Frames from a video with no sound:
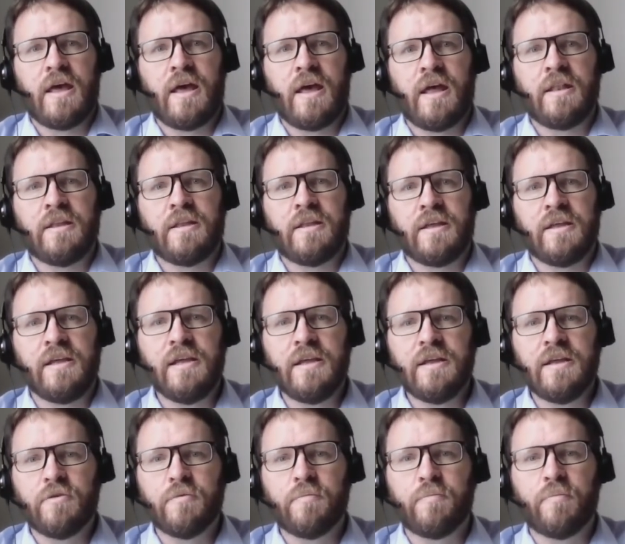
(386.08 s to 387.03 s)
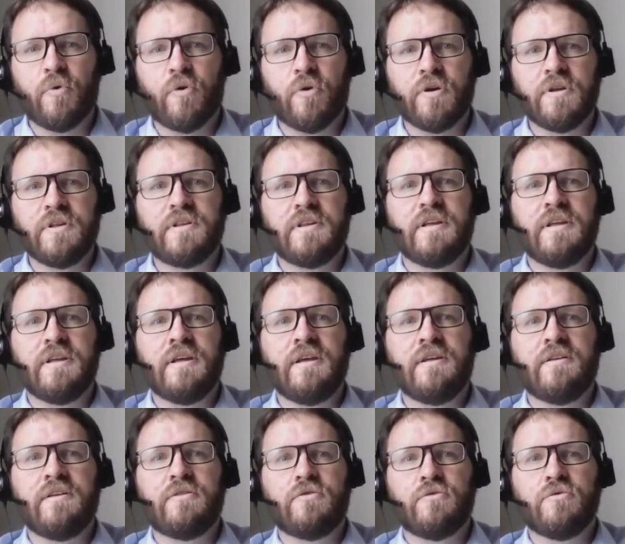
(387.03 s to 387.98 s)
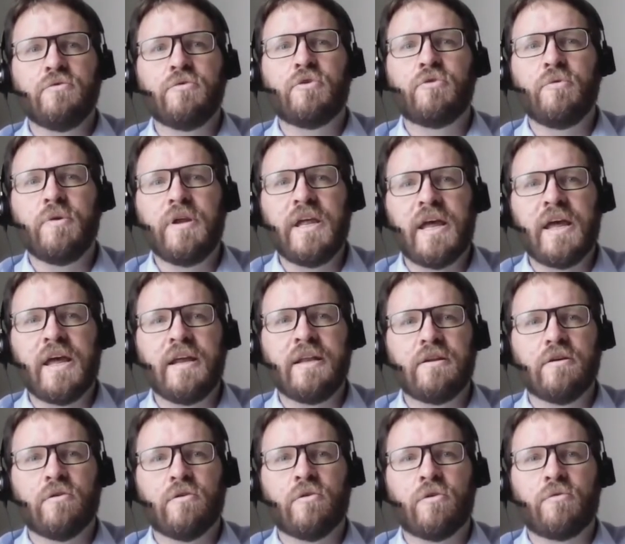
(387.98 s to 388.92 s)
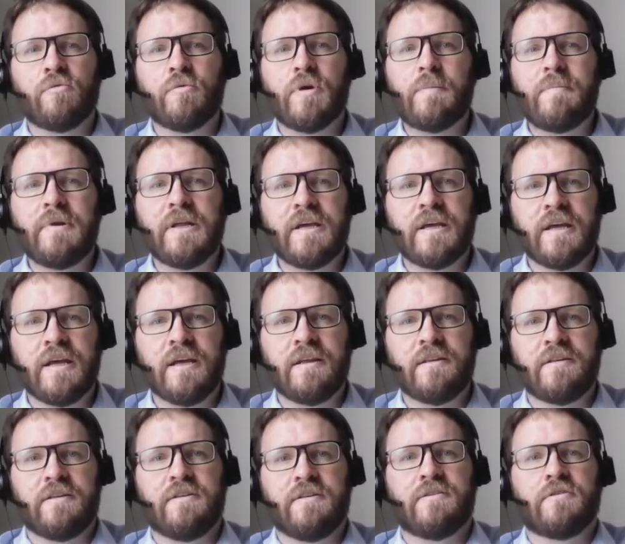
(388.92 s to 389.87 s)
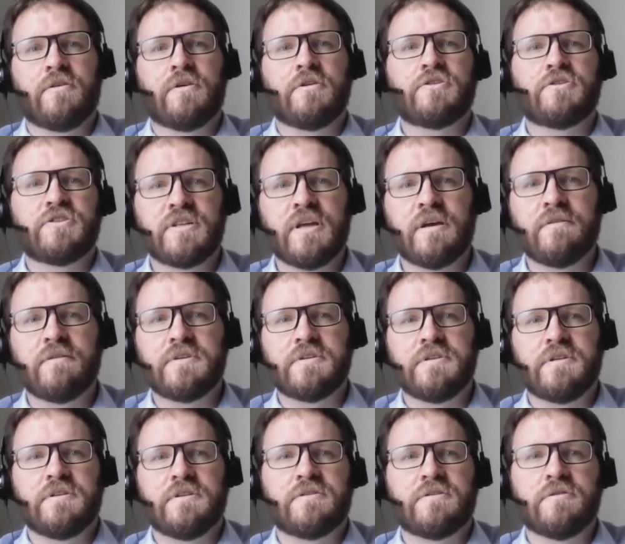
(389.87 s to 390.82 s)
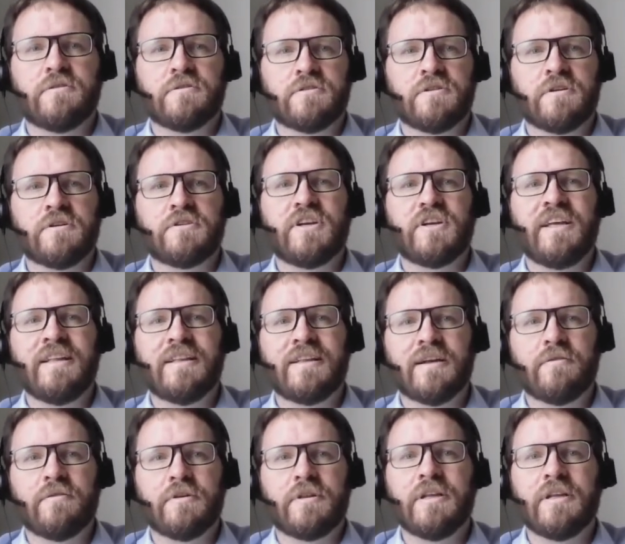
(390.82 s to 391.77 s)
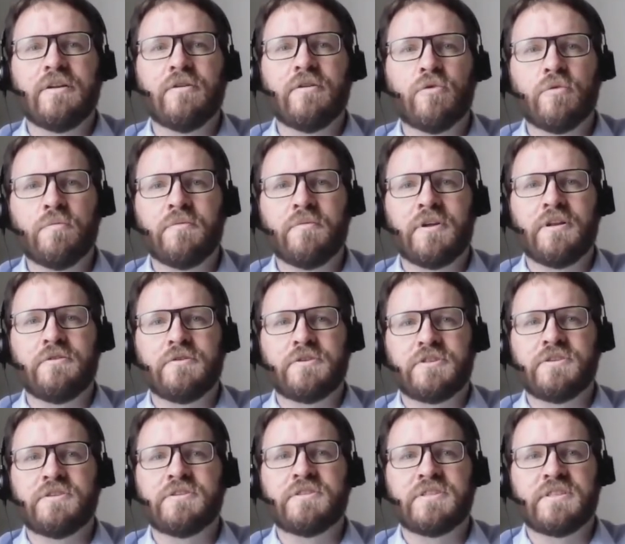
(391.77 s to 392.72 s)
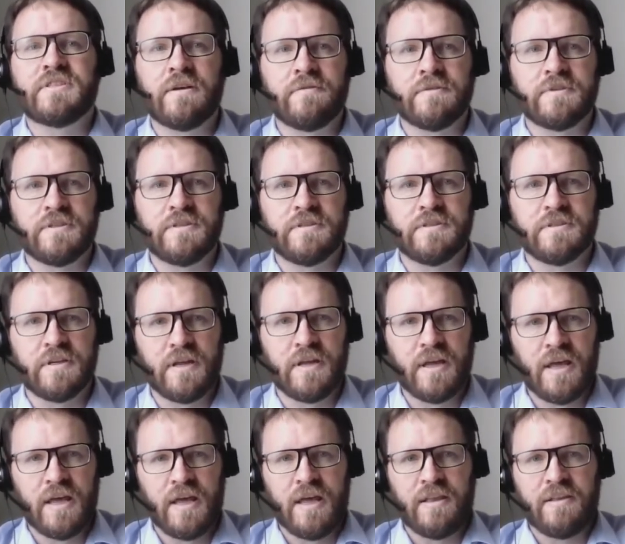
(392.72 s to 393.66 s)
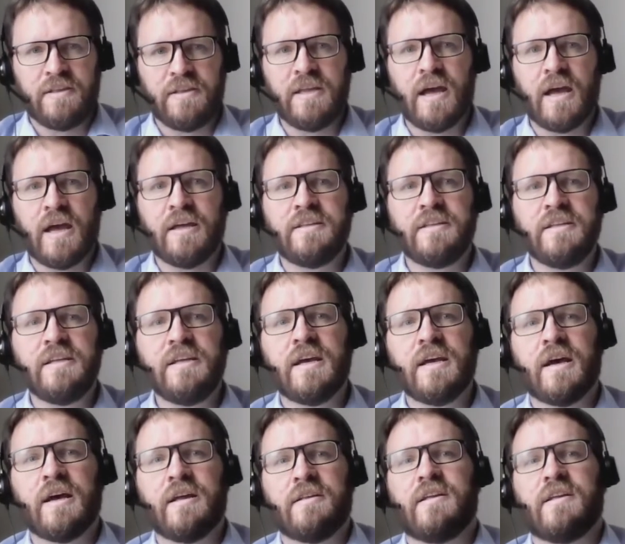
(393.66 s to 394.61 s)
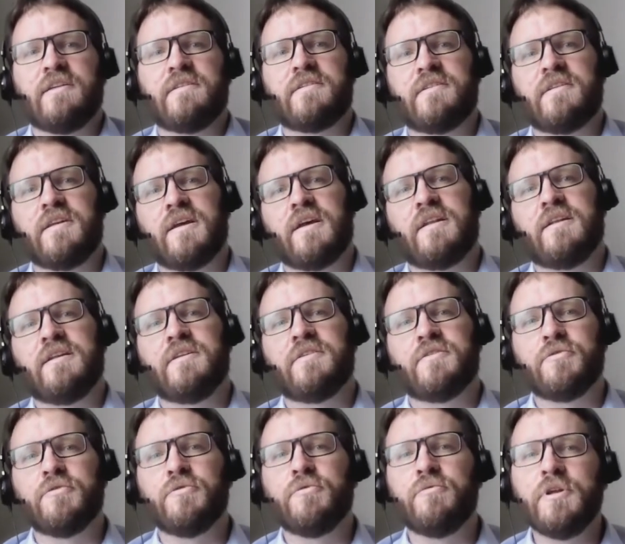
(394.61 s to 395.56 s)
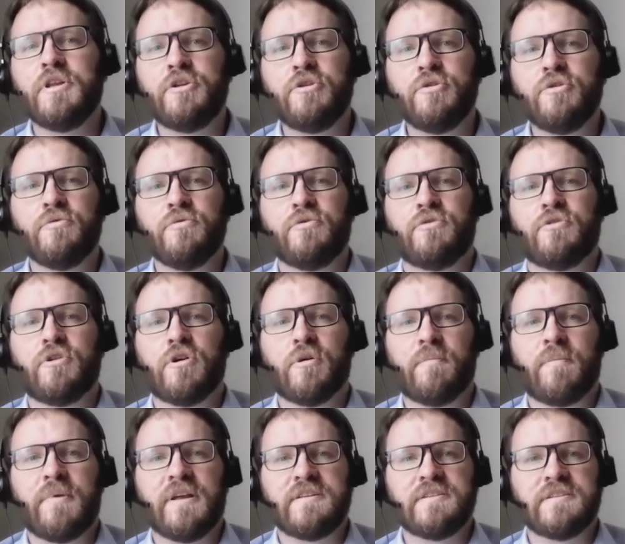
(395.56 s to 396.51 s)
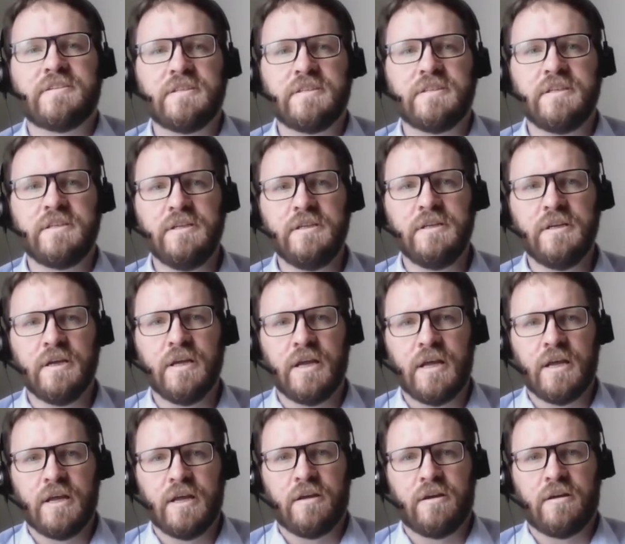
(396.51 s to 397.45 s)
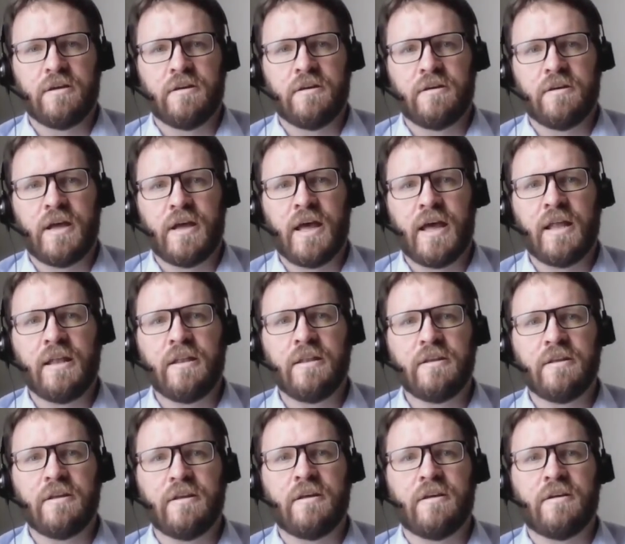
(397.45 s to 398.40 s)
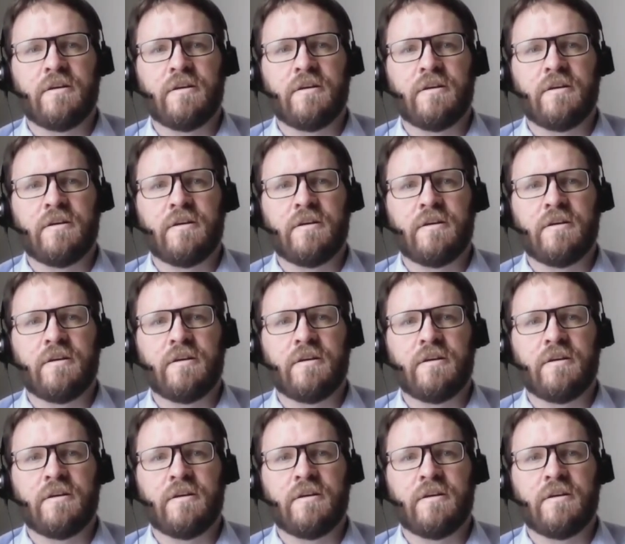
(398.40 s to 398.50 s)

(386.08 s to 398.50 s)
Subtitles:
And here the point is to create or replicate such services, so such integrated home renovation services. The idea, as I said, is to reduce the complexity and